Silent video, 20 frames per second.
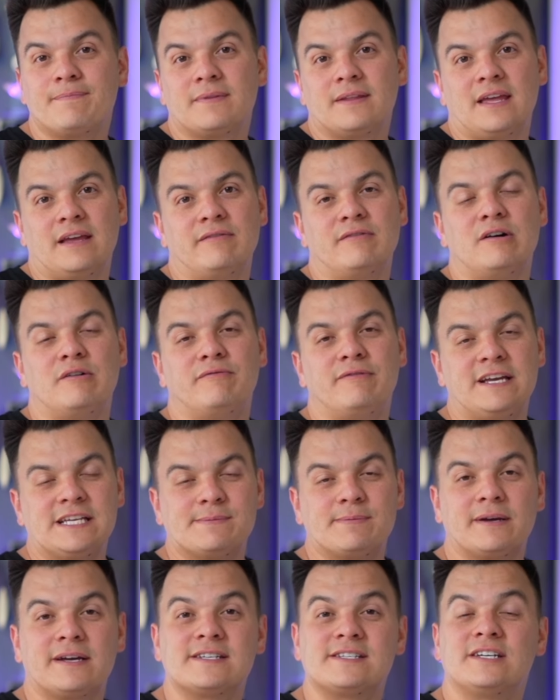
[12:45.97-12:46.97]
And what
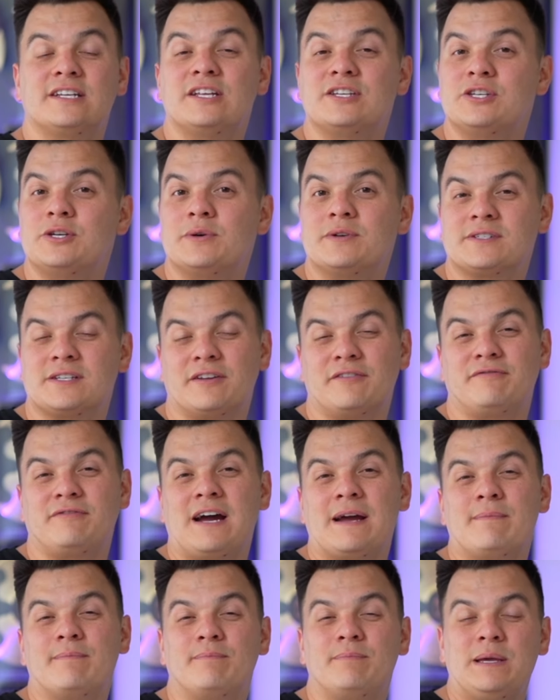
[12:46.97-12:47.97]
Facebook is going to do is going to
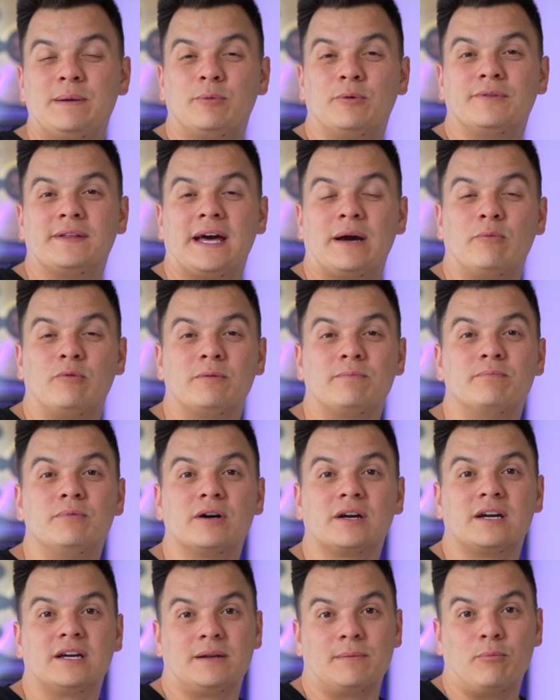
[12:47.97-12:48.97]
find people that would
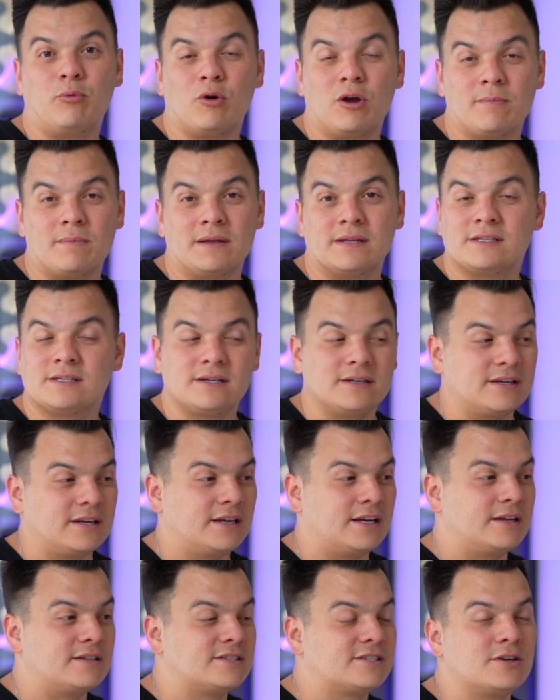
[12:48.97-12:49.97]
book an appointment.
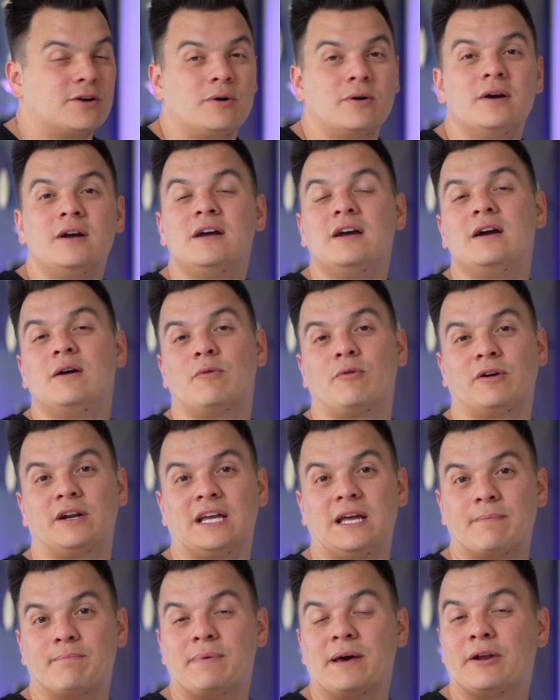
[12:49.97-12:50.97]
And so we're going
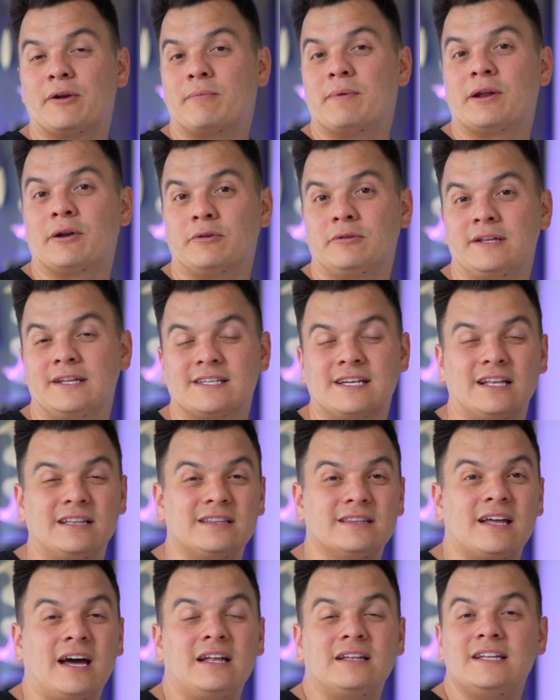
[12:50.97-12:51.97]
to get better leads.
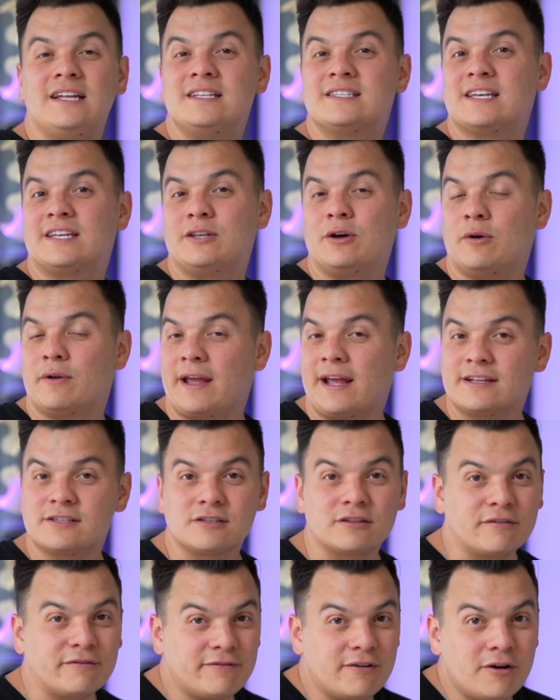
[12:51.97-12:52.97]
Not leads that don't answer
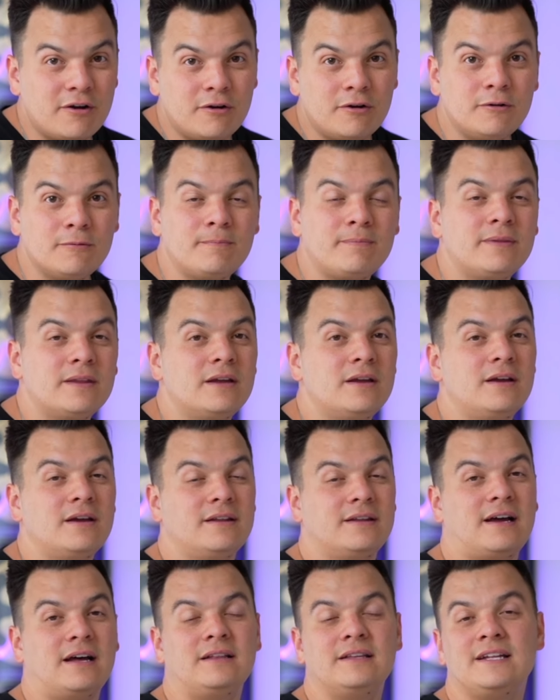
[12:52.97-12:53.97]
the phone,
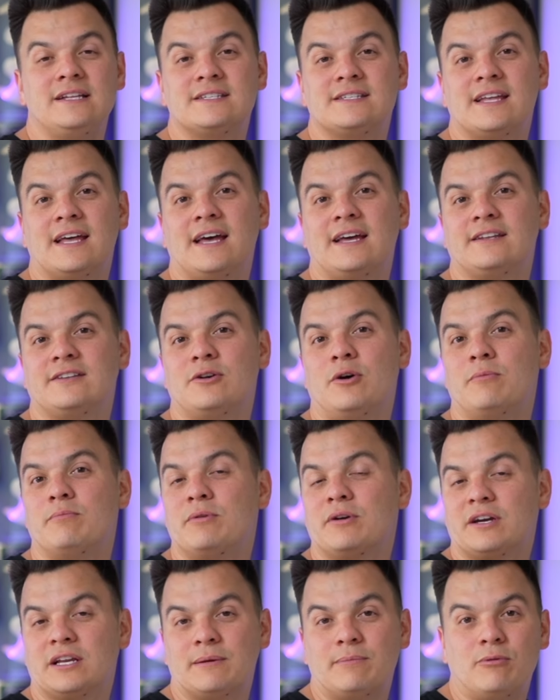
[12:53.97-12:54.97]
not leads that don't
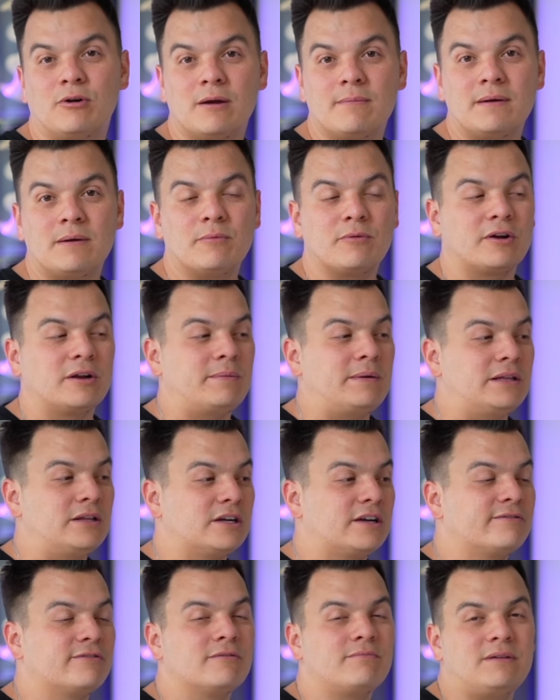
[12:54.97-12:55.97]
book an appointment. We're going to be
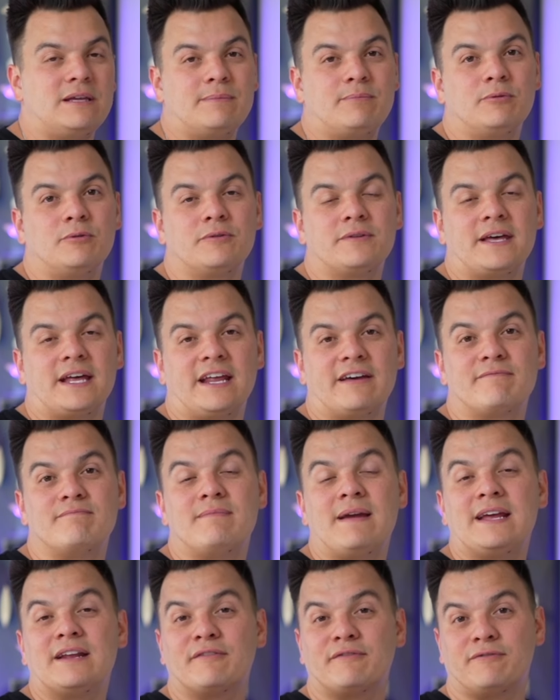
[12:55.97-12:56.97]
looking for people that have
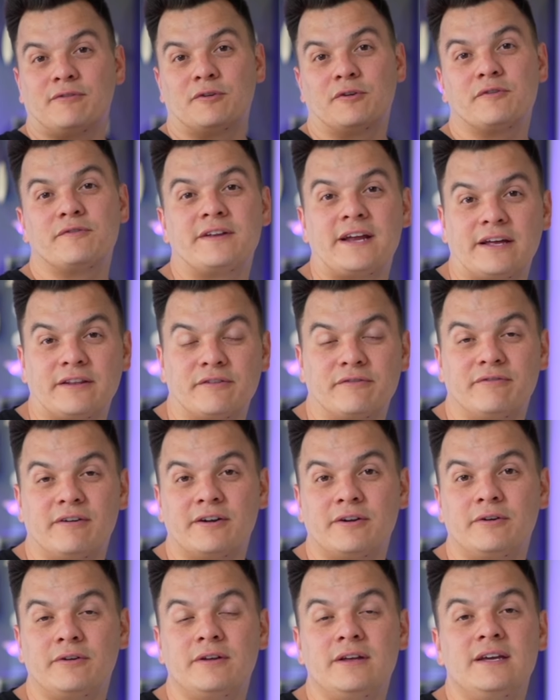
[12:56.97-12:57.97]
made it further down the
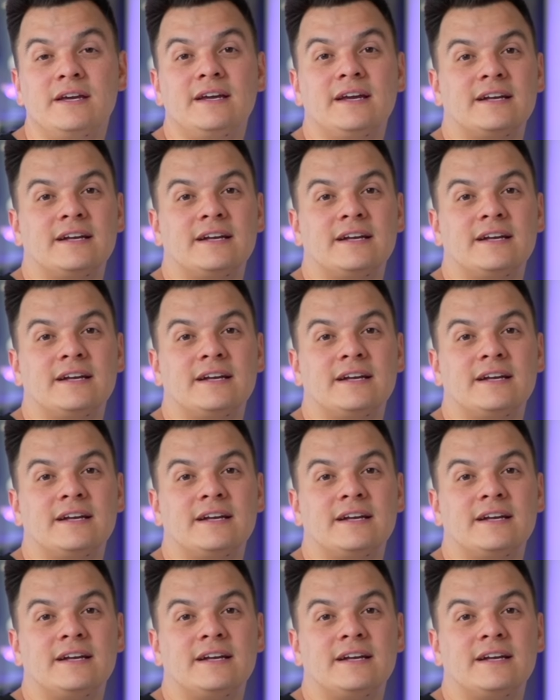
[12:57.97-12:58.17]
funnel.